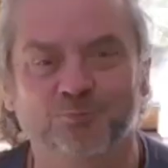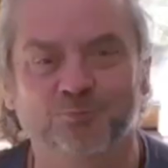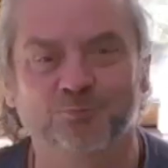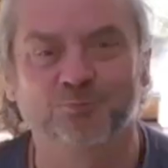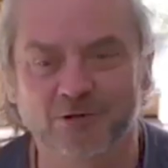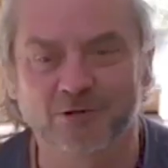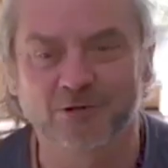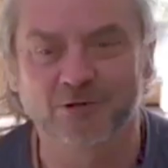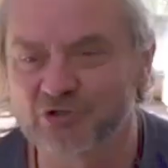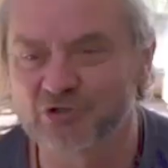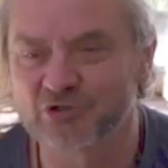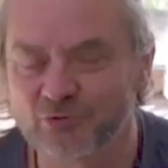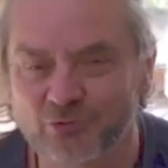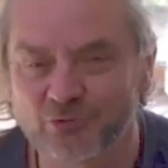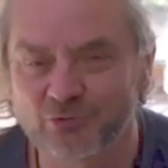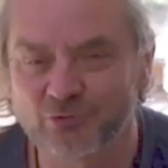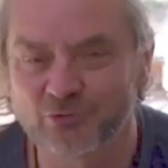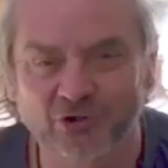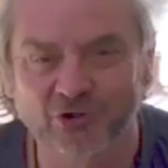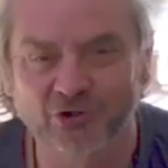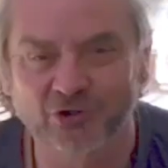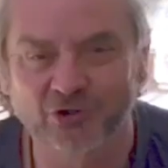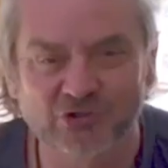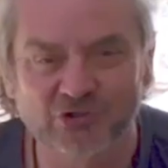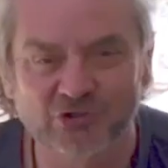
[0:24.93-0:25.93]
Solutions
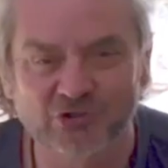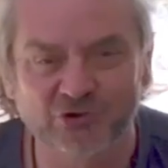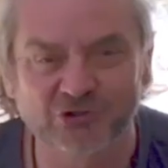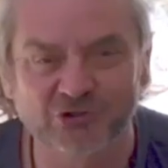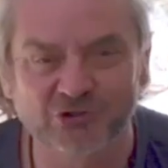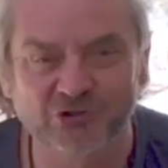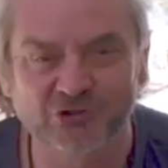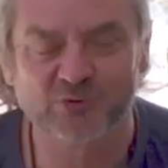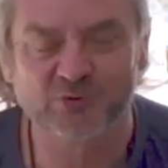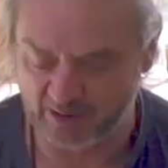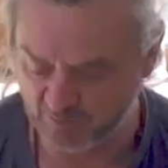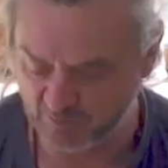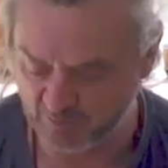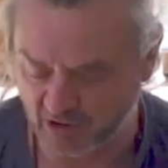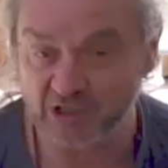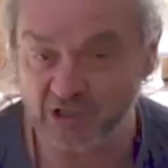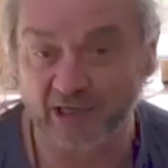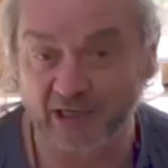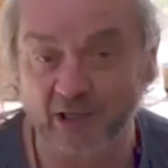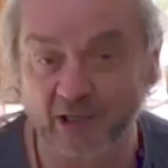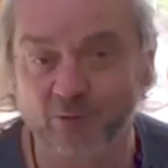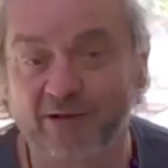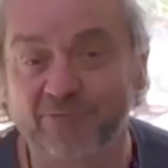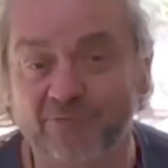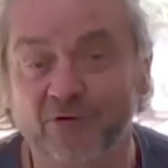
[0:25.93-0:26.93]
with me, Marc J.
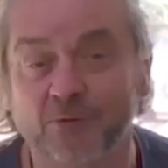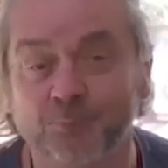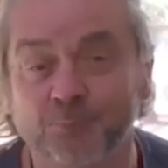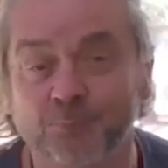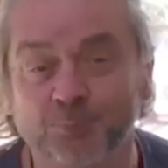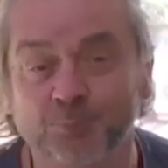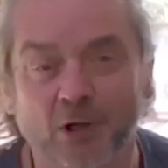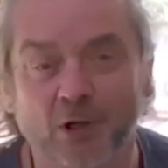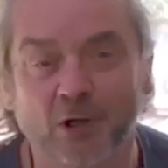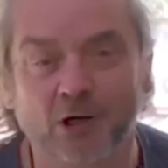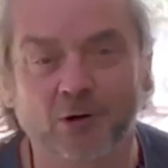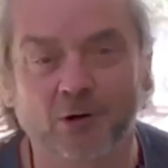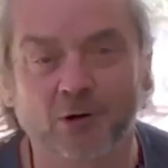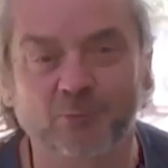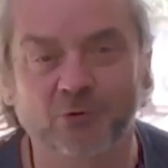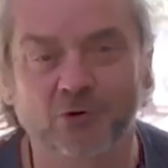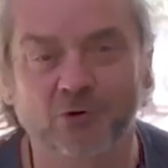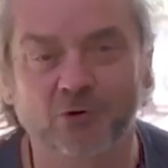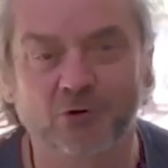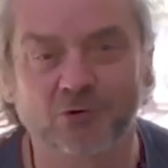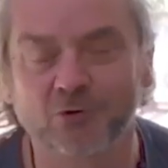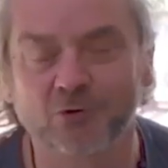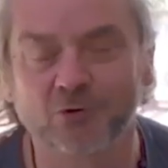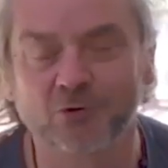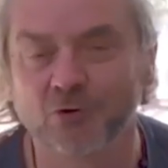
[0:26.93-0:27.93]
Acquaviva. I hope
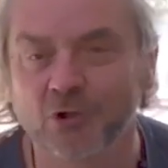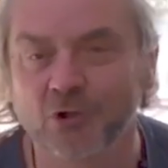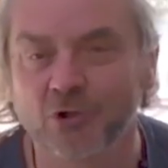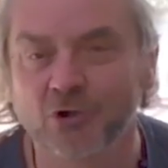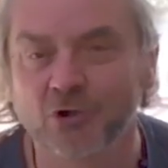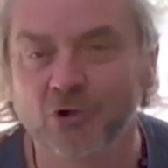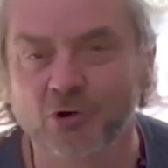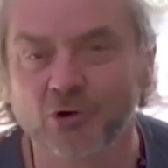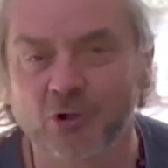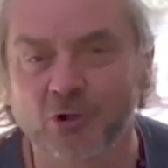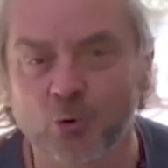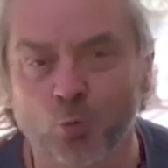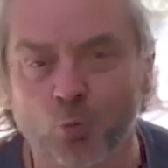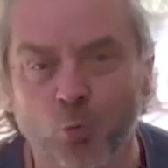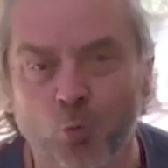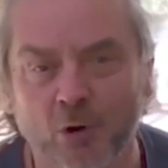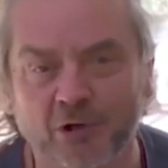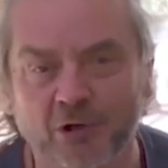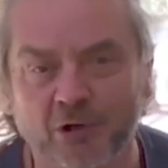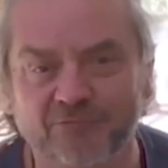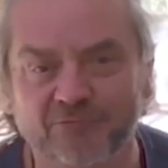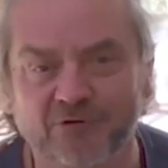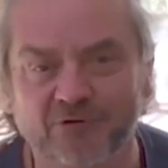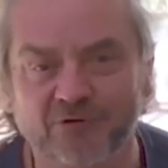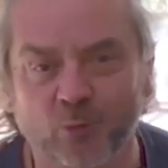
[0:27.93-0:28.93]
you're doing
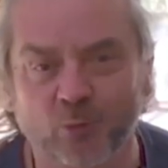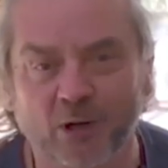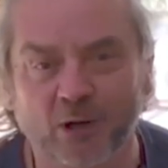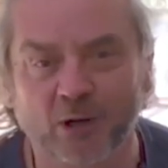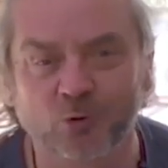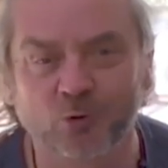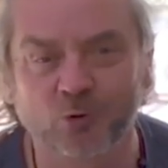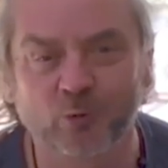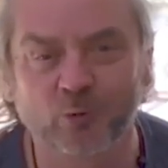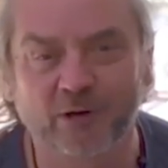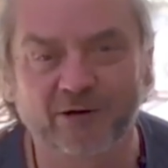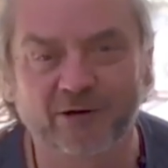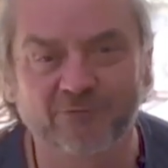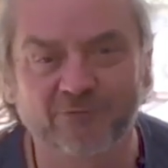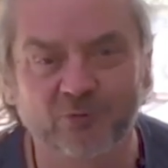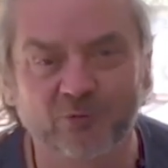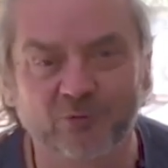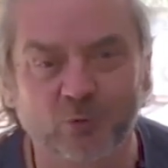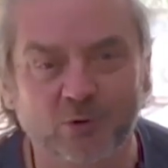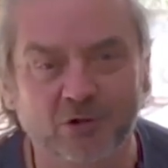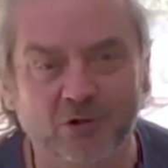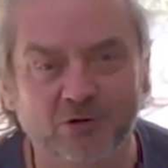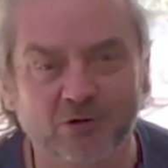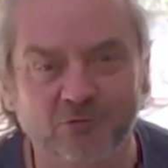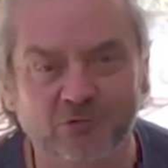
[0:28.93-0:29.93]
wonderfully well wherever you
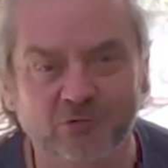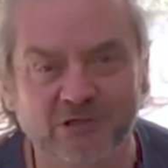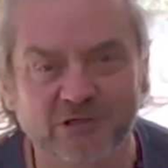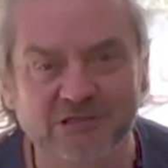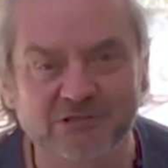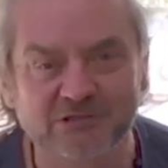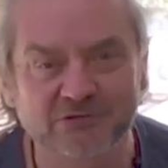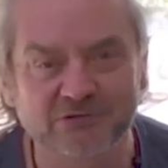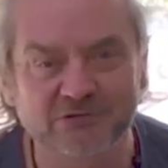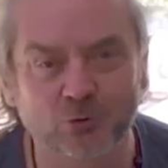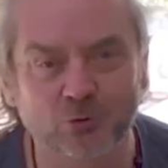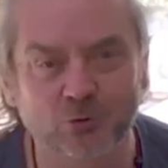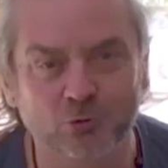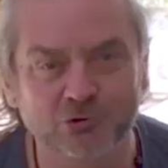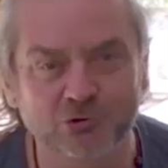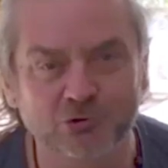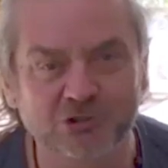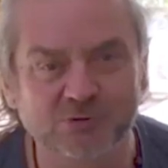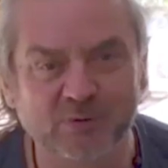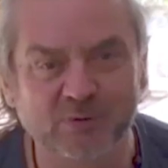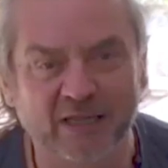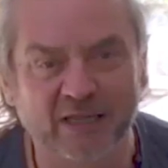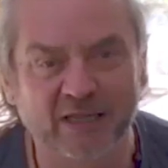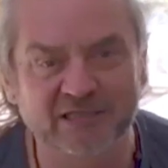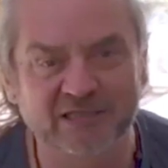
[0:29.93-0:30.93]
are on this gorgeous
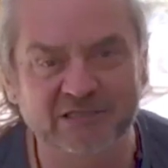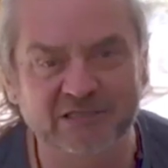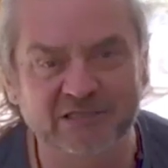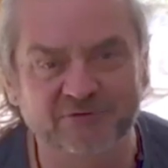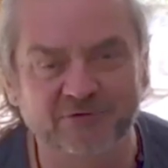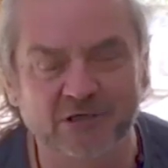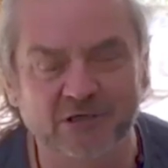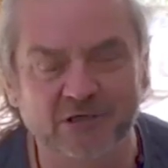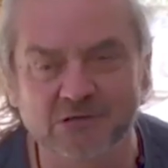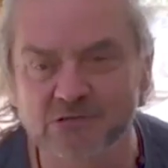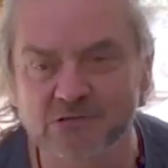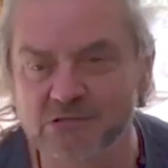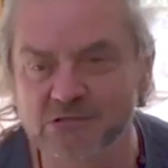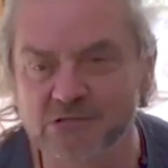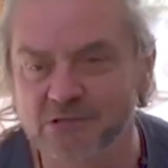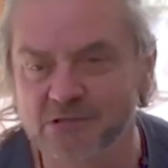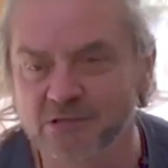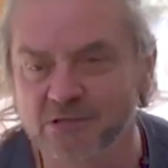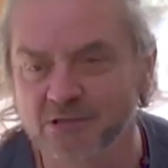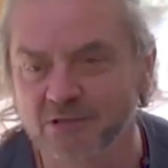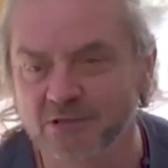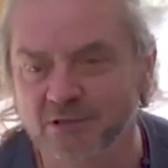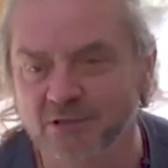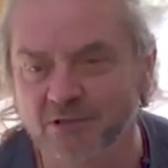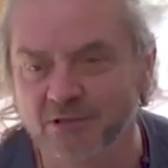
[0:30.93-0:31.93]
planet of ours.
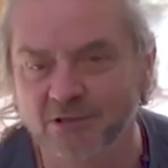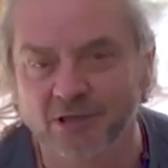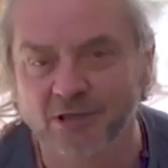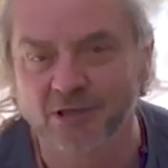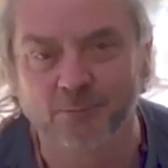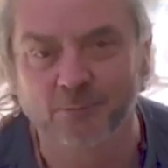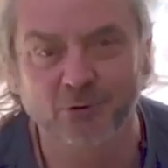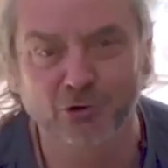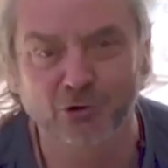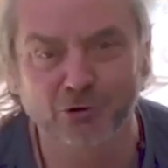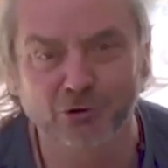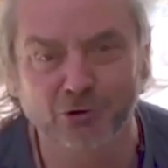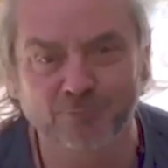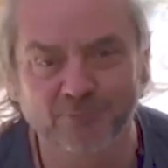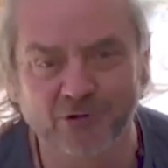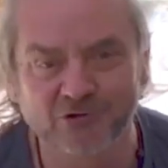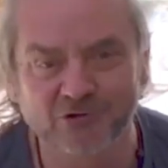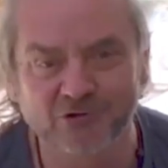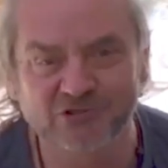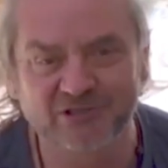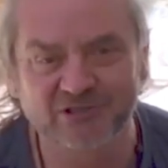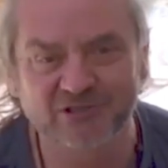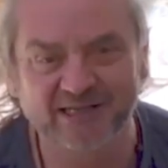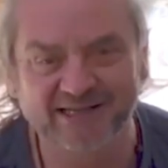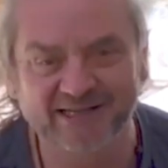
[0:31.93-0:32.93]
I'm in a good mood
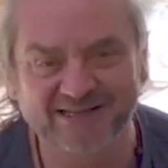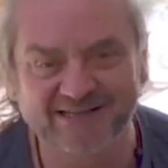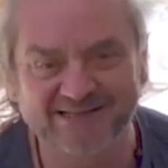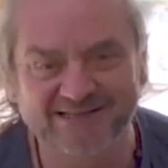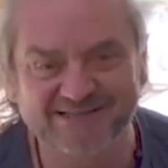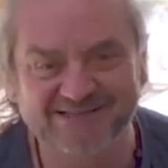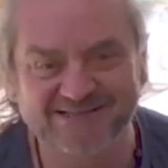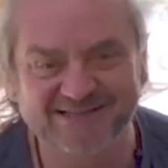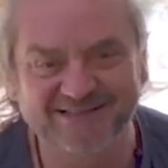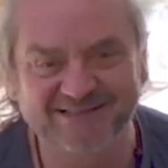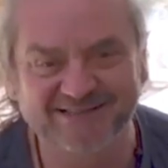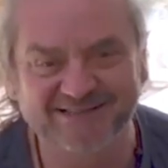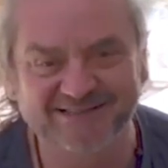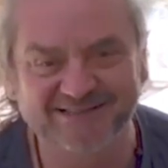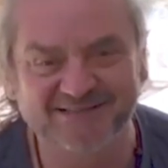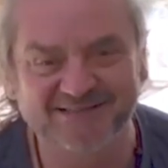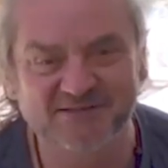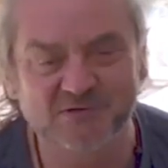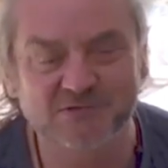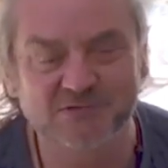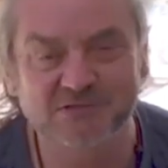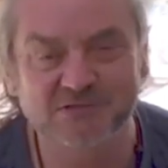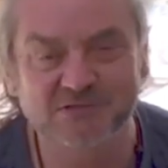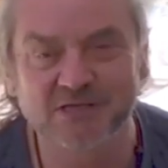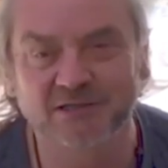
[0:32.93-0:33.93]
today because the
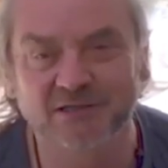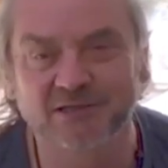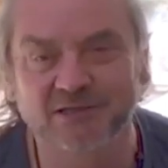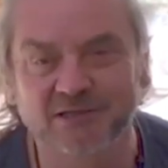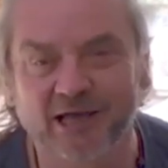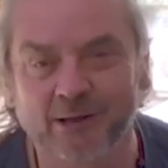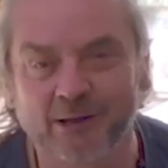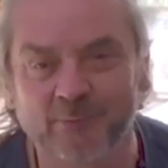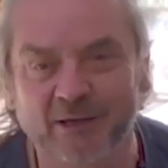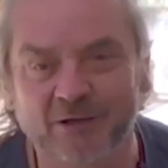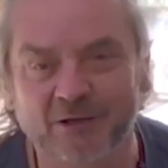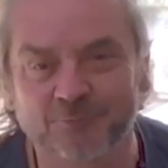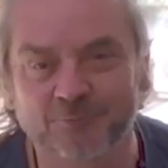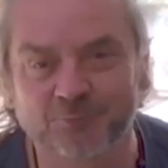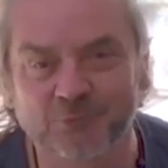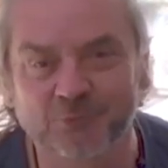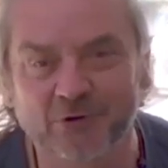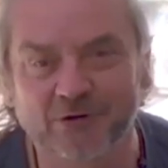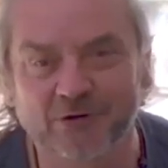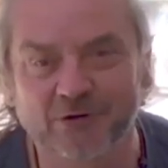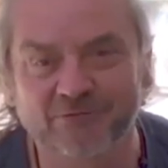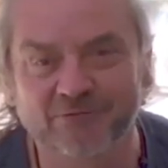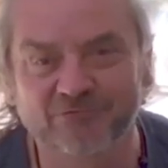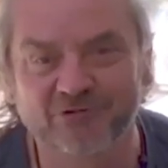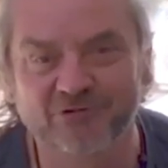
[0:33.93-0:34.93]
sun came out
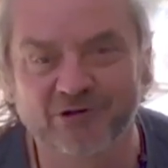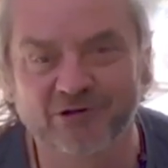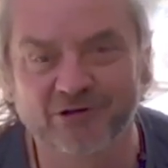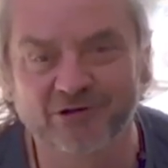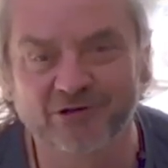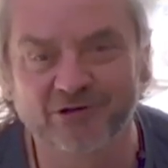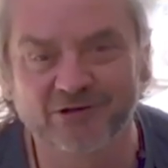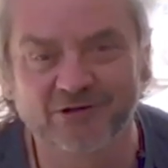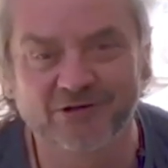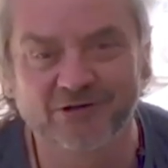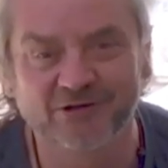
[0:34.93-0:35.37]
after